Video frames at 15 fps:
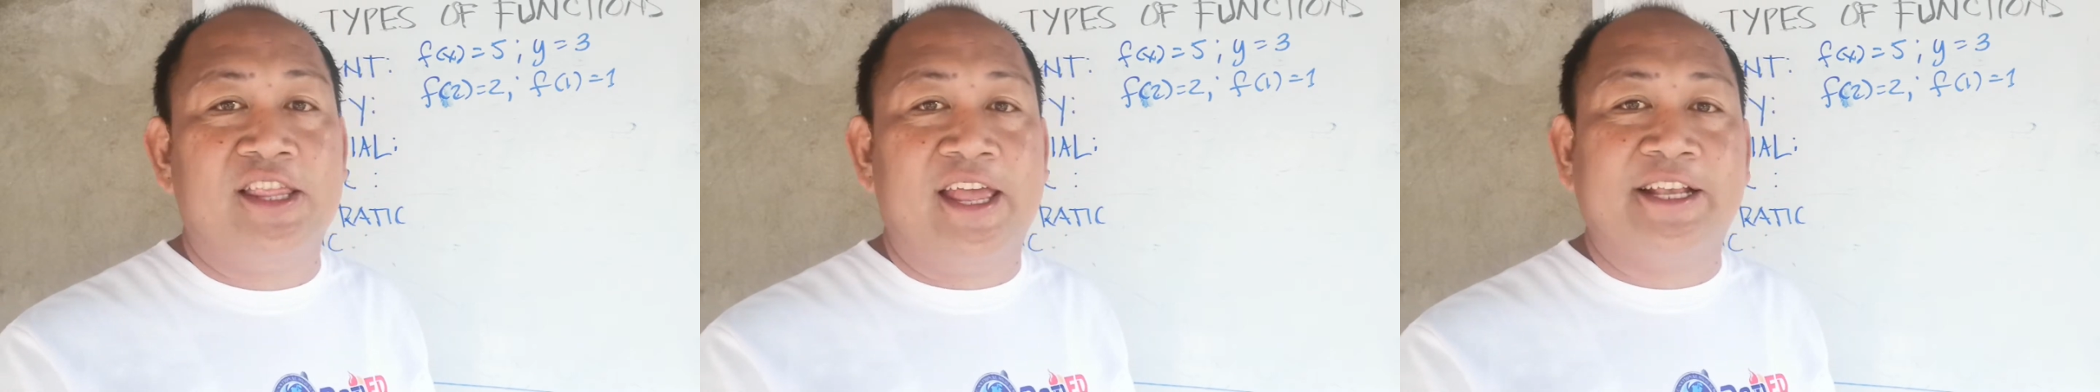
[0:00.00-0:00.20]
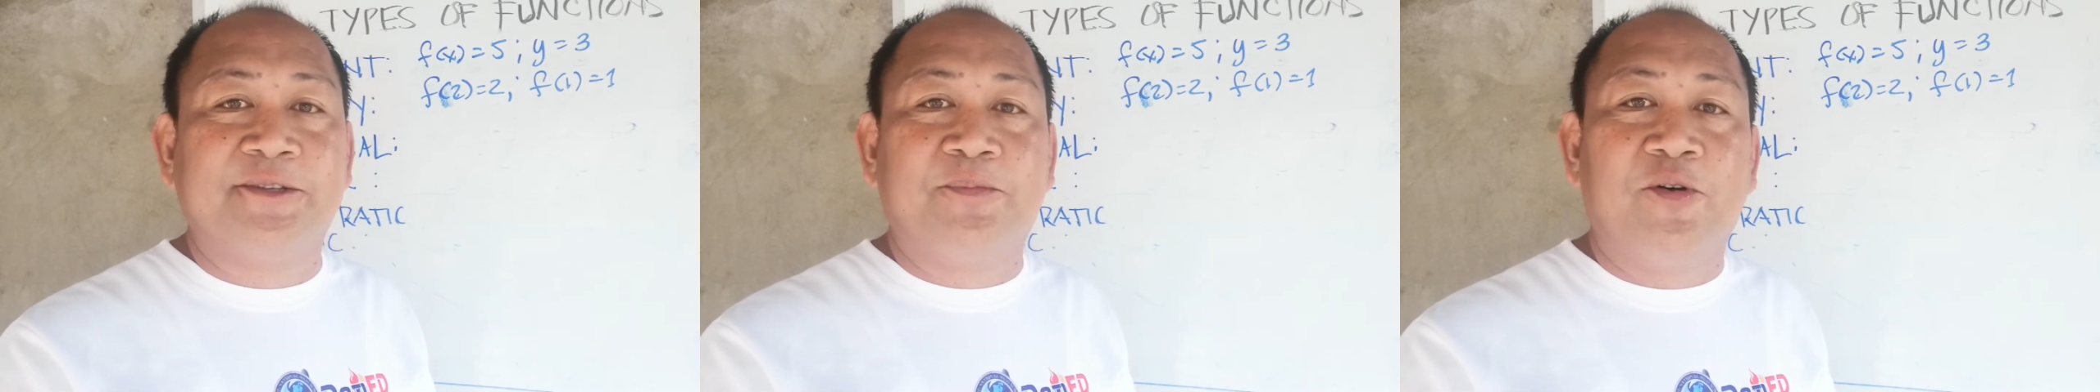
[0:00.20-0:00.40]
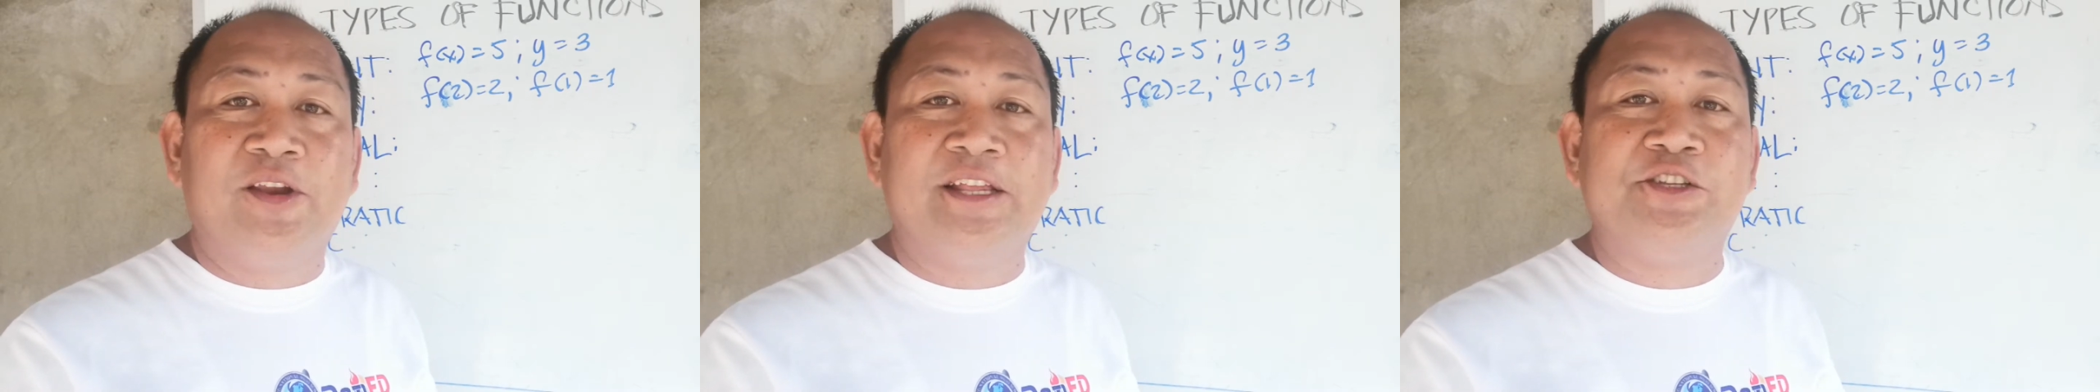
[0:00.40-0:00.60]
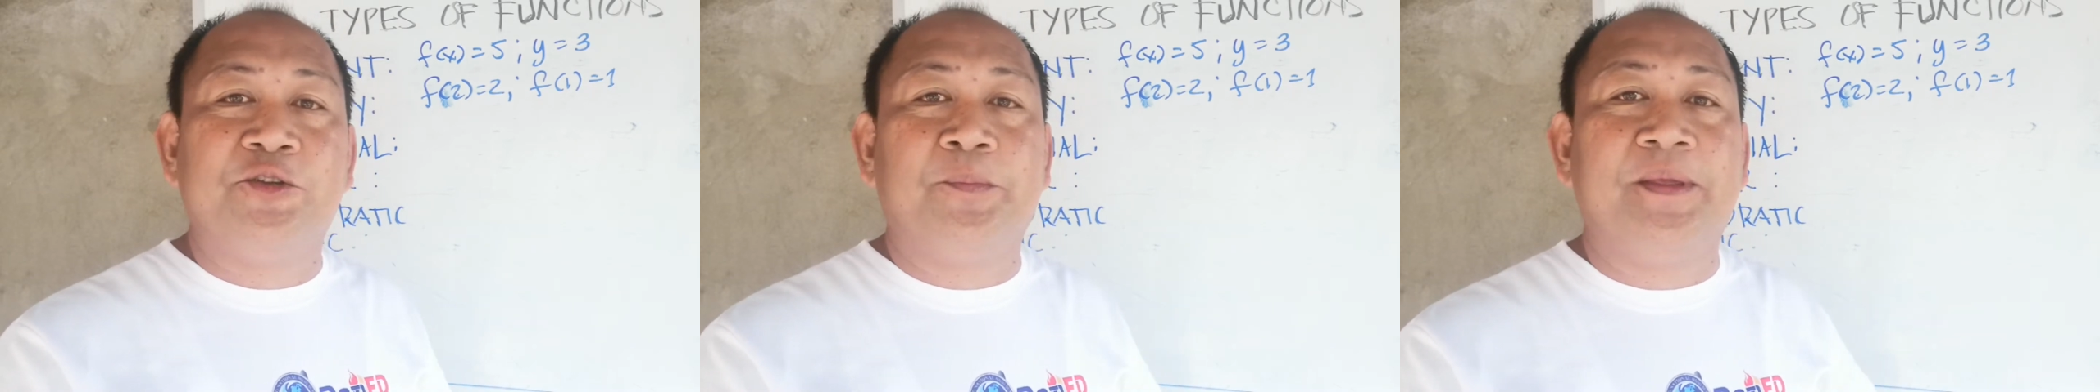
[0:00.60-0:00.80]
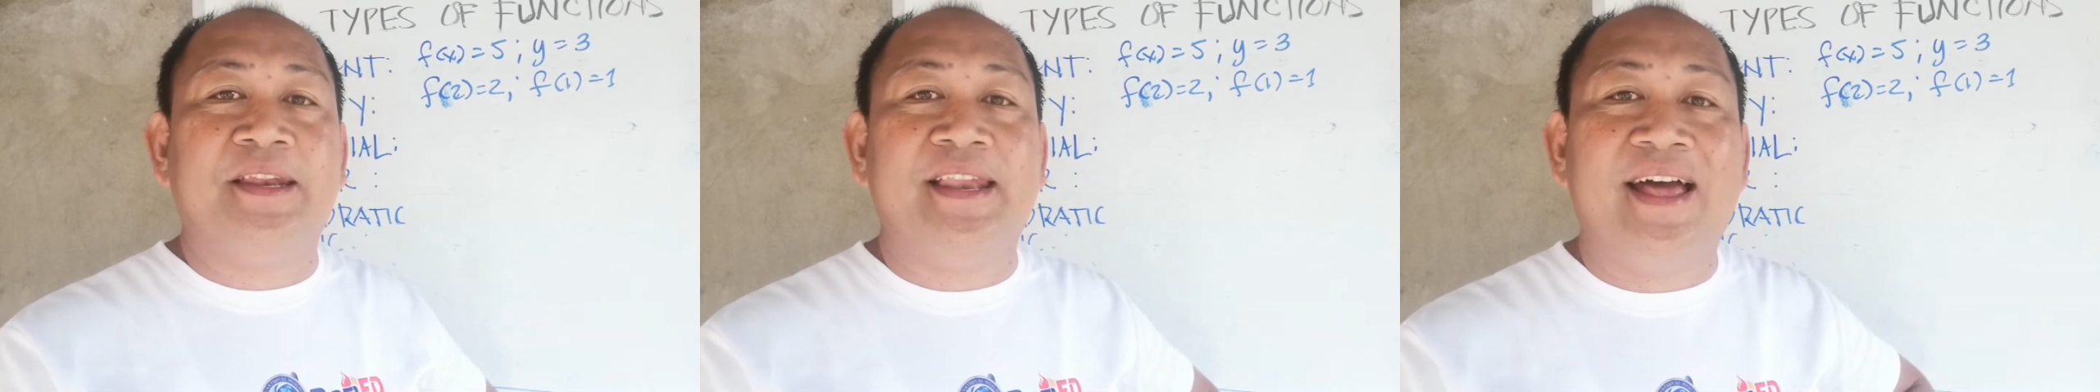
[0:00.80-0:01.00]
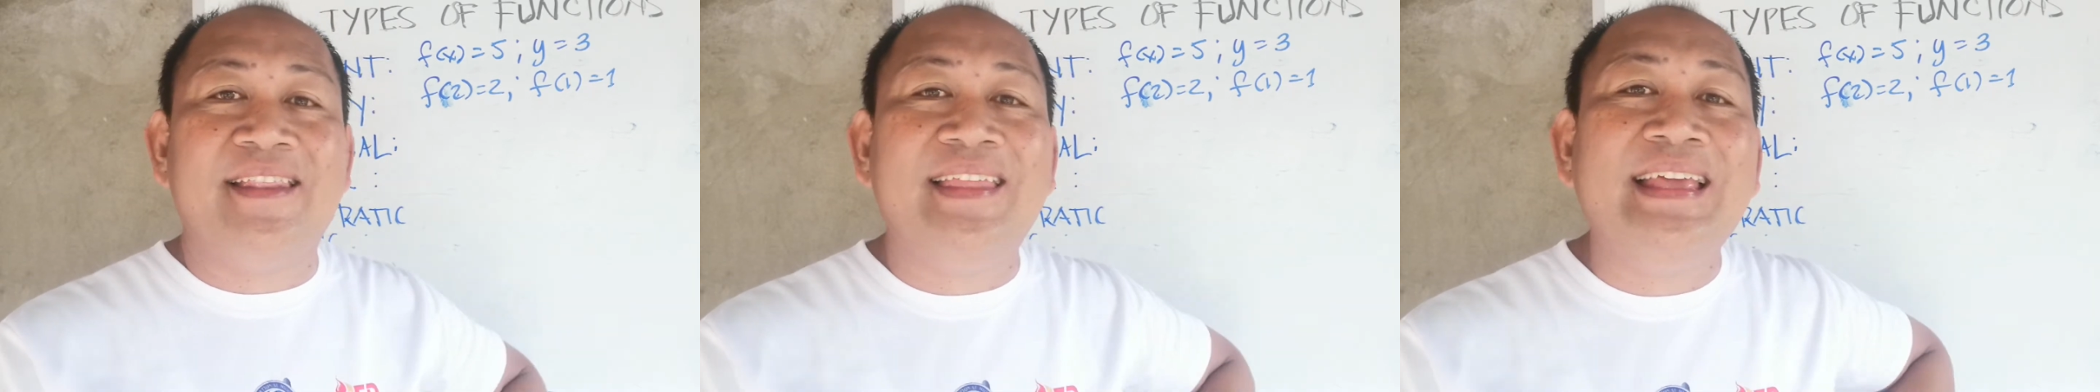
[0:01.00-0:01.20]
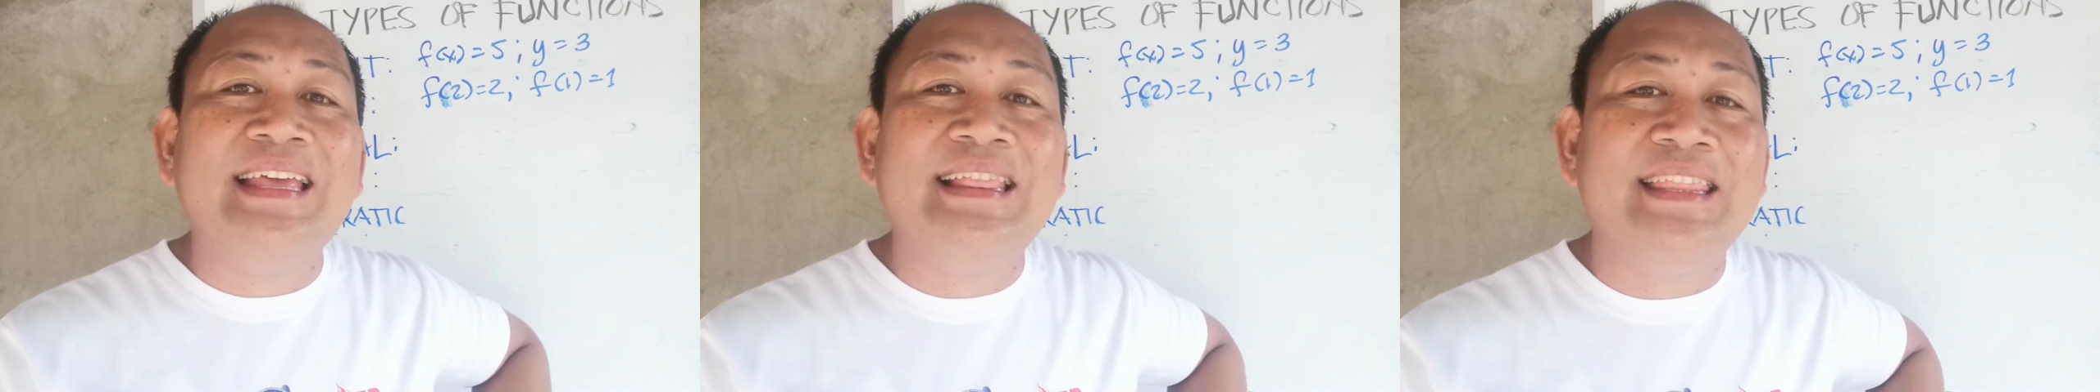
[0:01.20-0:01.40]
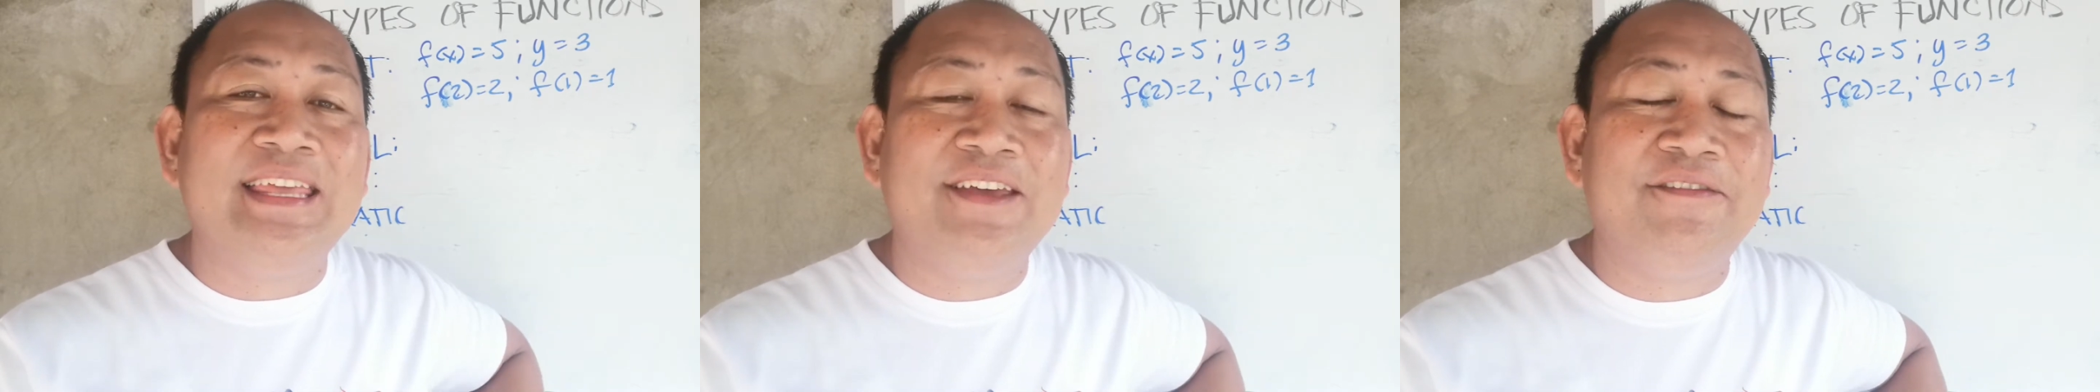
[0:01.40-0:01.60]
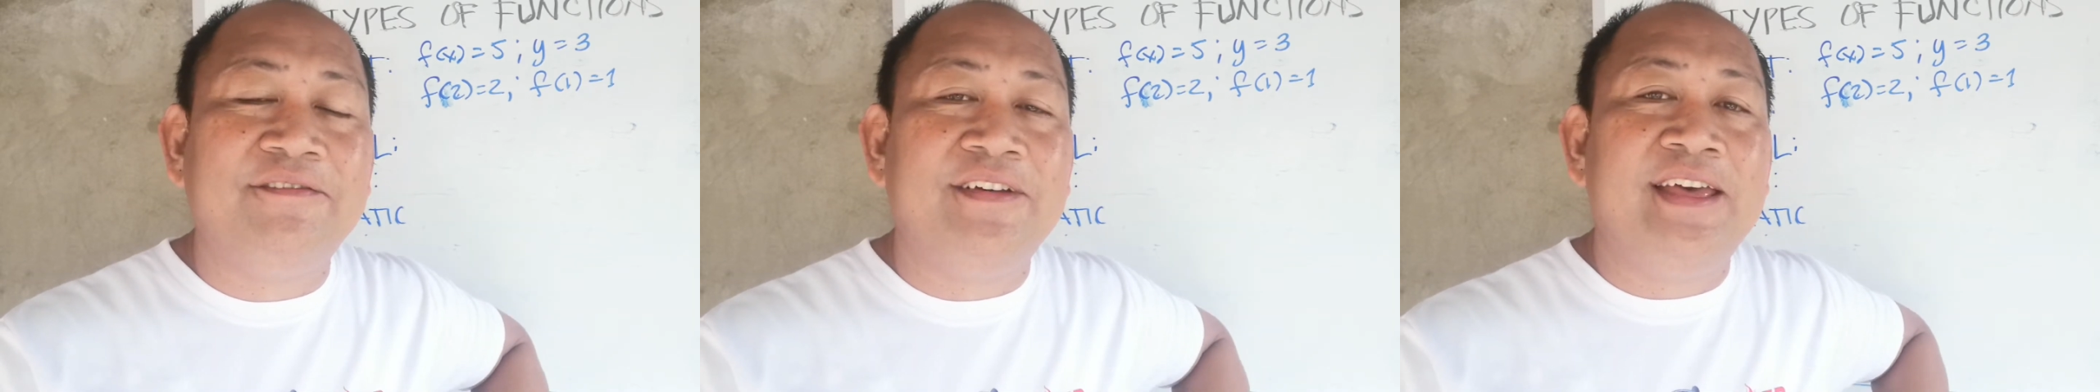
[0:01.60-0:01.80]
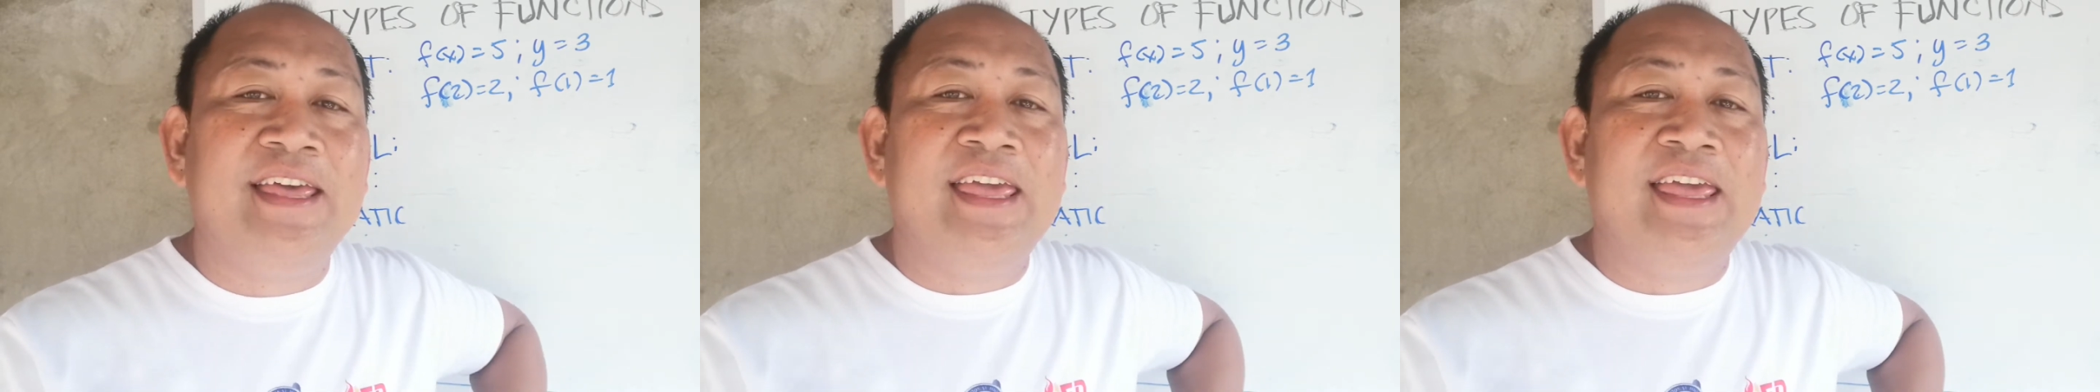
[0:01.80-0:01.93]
The exponent should be non-negative